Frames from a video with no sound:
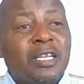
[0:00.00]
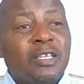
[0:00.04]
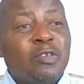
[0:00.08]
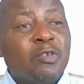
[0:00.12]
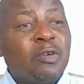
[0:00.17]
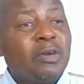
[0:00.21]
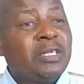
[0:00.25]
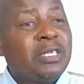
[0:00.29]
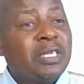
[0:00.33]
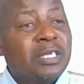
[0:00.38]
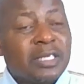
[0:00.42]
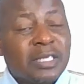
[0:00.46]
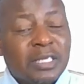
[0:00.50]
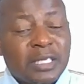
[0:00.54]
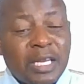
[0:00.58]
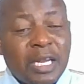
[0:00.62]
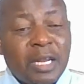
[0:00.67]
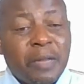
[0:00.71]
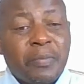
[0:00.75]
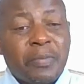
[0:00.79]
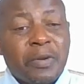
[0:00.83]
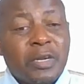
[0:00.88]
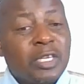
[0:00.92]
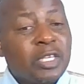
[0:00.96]
you are just
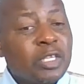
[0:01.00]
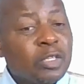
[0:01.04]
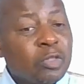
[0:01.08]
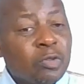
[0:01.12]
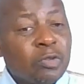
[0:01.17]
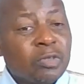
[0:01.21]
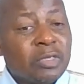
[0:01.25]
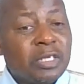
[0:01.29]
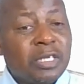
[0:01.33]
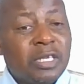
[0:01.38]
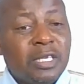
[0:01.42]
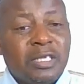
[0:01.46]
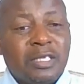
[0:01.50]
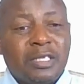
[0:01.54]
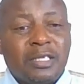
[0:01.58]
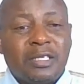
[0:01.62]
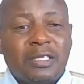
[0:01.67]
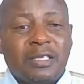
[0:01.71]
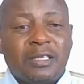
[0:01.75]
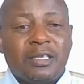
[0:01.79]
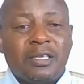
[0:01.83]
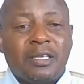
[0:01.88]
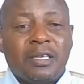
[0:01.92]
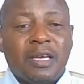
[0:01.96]
celebrating those
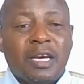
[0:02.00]
days